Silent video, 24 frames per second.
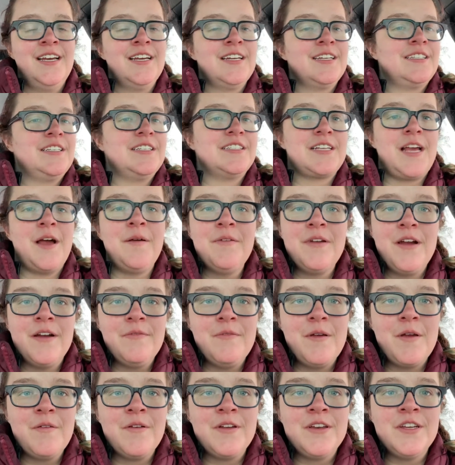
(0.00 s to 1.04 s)
It's coming off
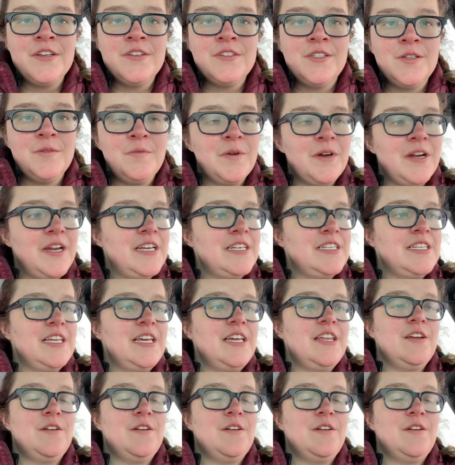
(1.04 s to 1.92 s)
my window super easily.